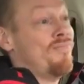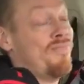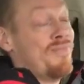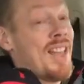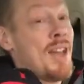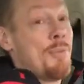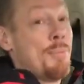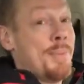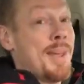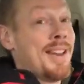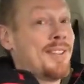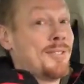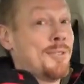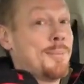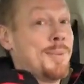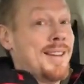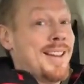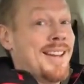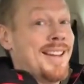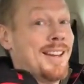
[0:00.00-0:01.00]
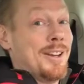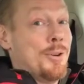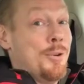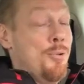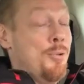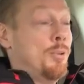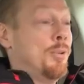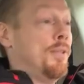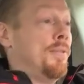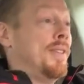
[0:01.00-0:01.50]
that would actually be kind of
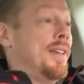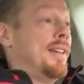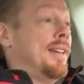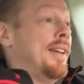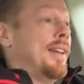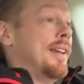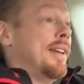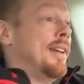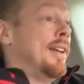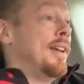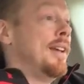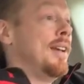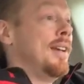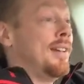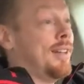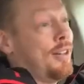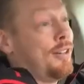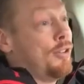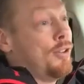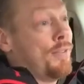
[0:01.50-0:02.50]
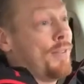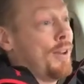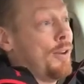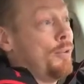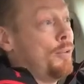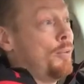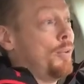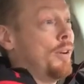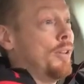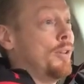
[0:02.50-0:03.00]
cool if they did. I don't know if I'd
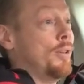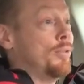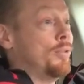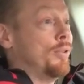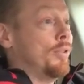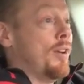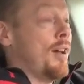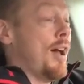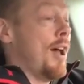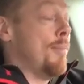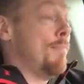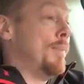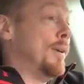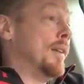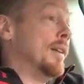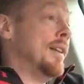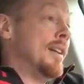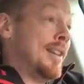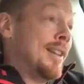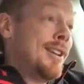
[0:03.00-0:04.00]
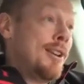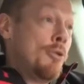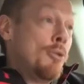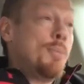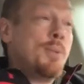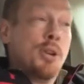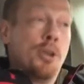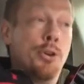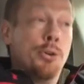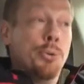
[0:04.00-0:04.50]
own one of those or not, but it
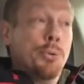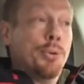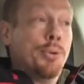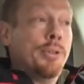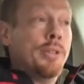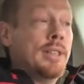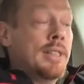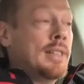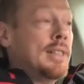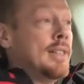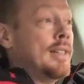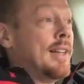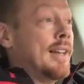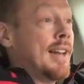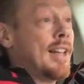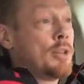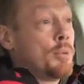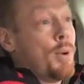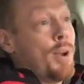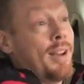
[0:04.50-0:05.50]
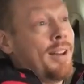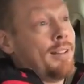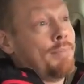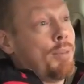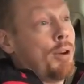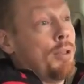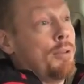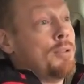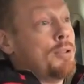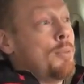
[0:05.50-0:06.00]
would be cool. And that's why,
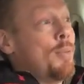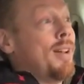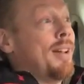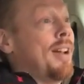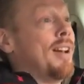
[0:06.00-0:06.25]
part of the reason why I